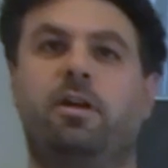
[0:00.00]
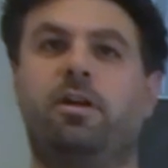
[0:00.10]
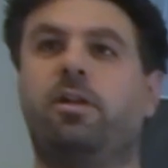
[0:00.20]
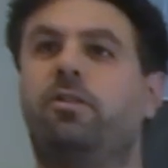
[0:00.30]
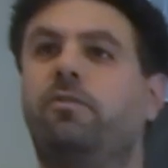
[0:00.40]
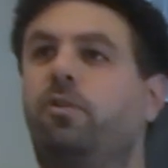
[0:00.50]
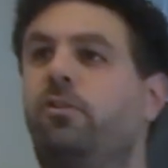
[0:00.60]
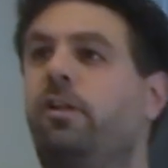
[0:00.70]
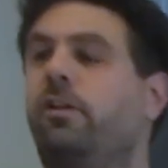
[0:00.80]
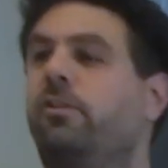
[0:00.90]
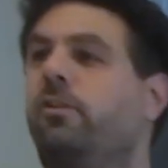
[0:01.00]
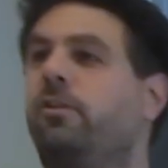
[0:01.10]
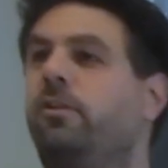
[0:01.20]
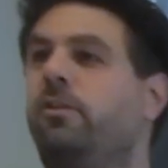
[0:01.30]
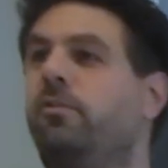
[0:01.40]
And if not, like
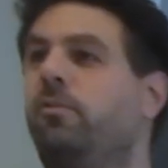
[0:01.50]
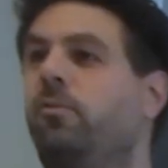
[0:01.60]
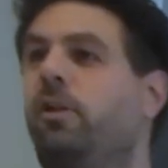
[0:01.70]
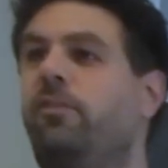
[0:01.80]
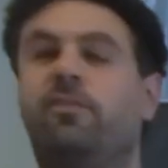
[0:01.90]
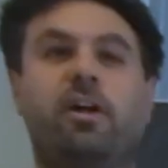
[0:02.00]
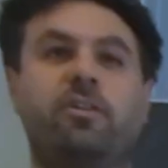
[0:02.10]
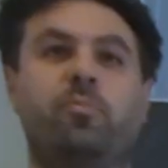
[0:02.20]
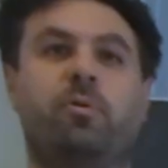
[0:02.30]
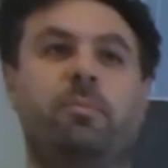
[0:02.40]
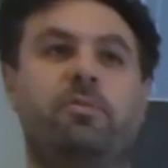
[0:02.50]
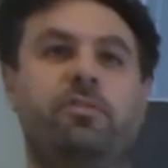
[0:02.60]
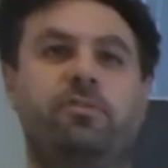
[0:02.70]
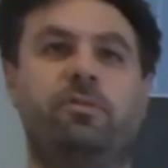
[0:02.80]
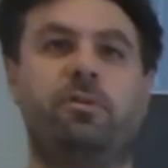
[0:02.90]
let's start the problem
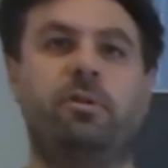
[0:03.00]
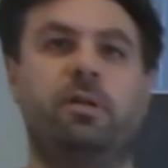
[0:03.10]
session.